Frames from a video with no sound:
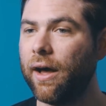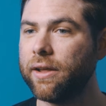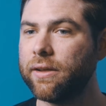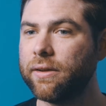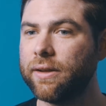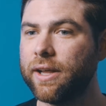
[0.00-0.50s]

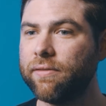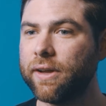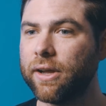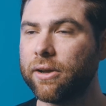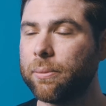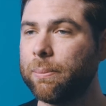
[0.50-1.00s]
you live
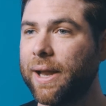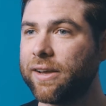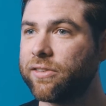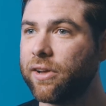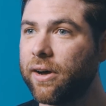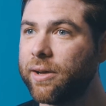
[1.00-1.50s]
in
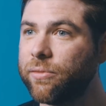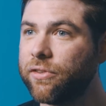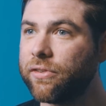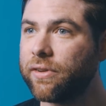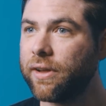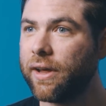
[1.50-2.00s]
complex
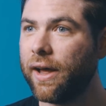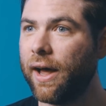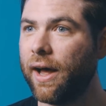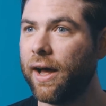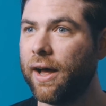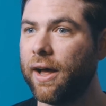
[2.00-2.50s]
times,
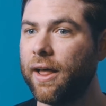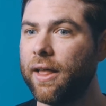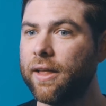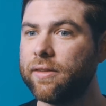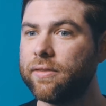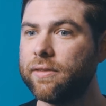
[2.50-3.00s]

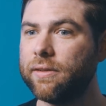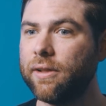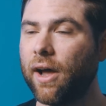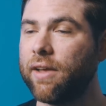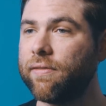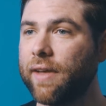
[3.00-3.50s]

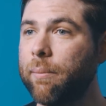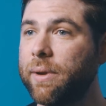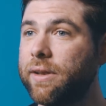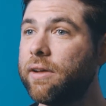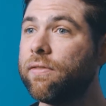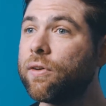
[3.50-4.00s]
life can be
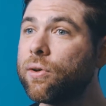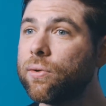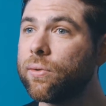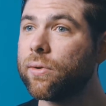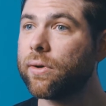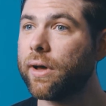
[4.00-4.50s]
difficult,